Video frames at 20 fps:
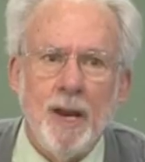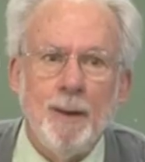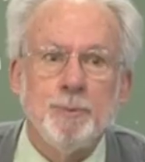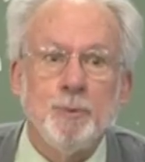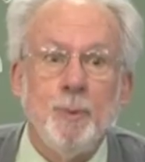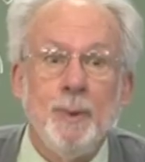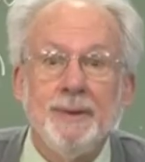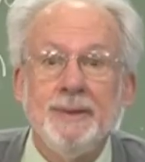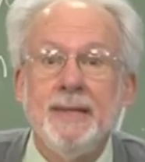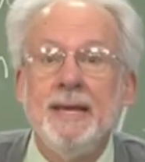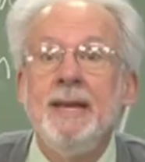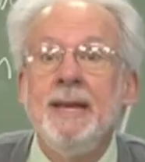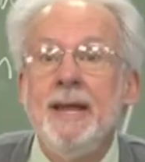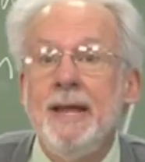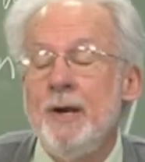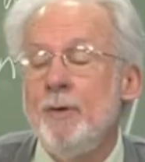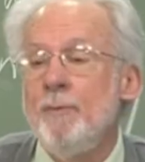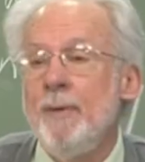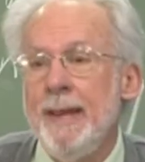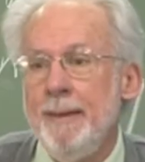that develops
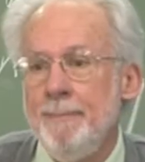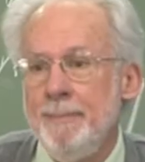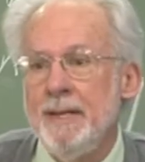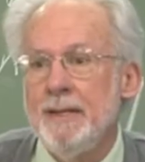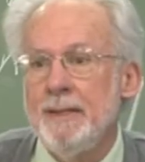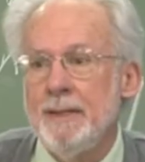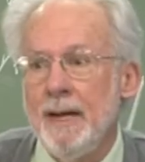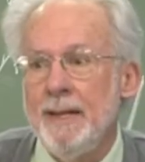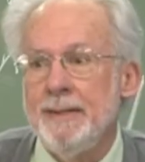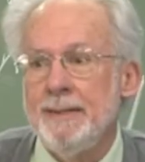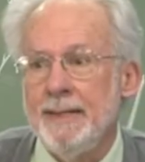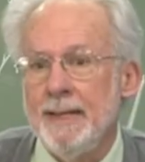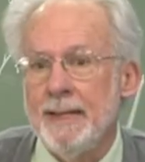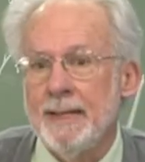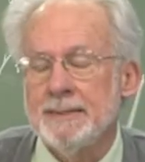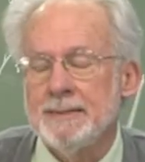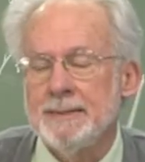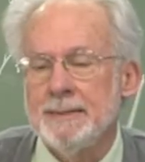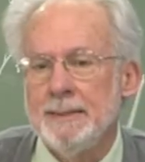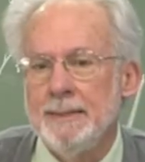within an Arabian
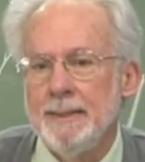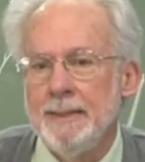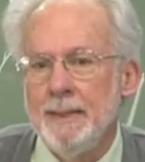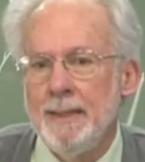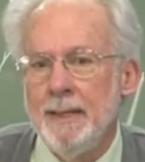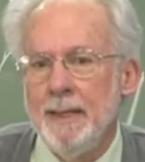context.